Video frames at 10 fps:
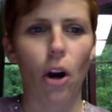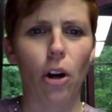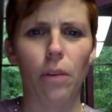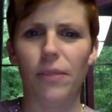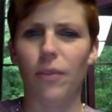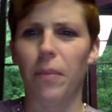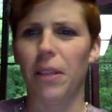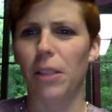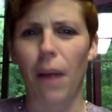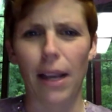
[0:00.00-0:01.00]
herbs from
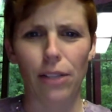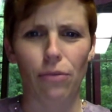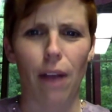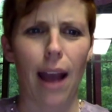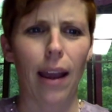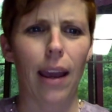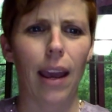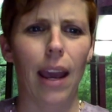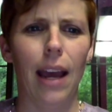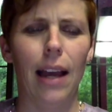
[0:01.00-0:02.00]
the spice rack,
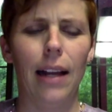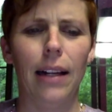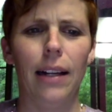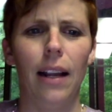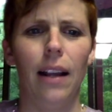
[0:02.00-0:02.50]
and